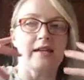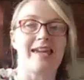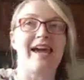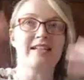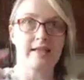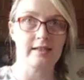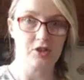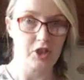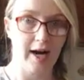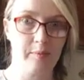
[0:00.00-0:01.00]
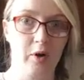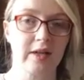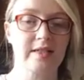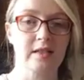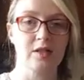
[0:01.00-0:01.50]
getting the sharp
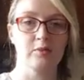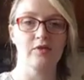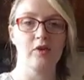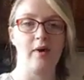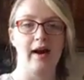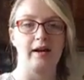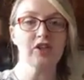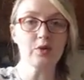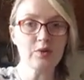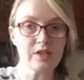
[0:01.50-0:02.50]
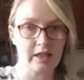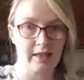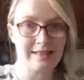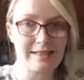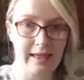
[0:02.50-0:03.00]
words and some of you are using
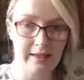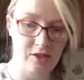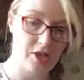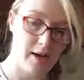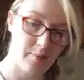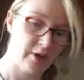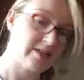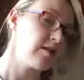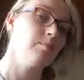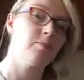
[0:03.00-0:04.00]
and saying the sharp words,